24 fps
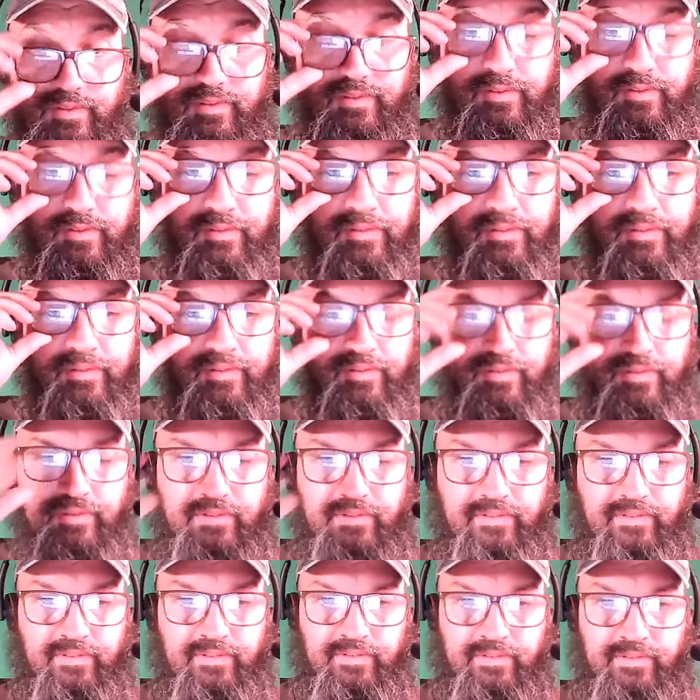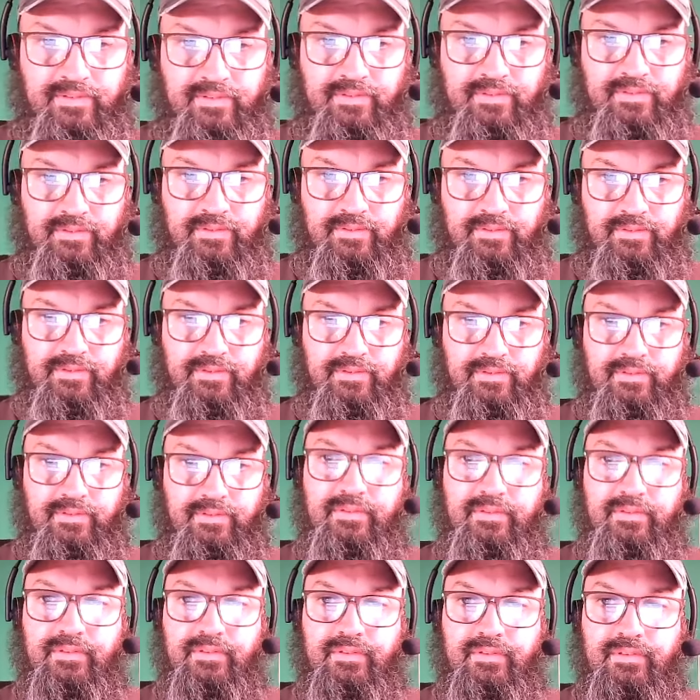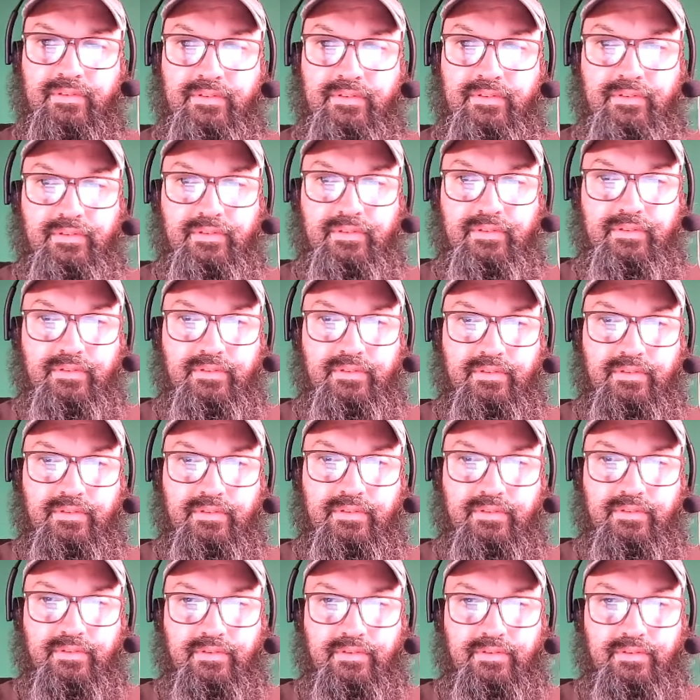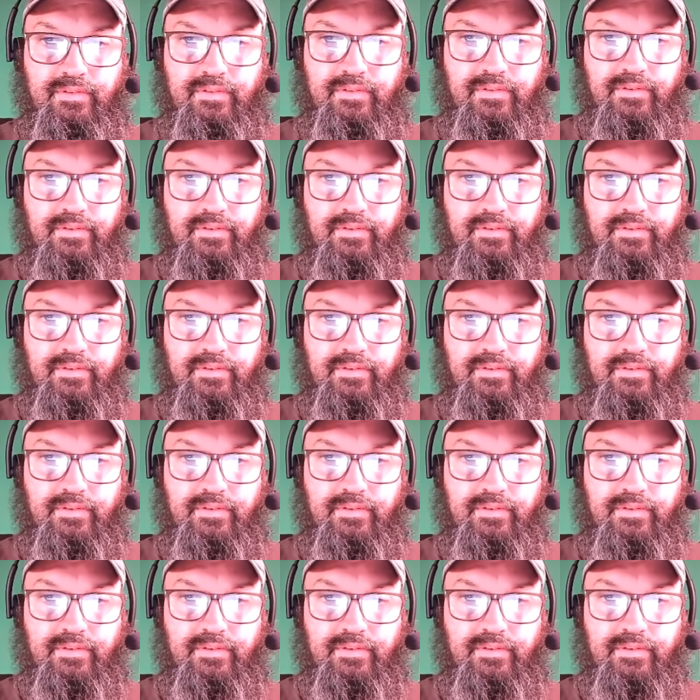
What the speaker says: No words are spoken by the person on screen.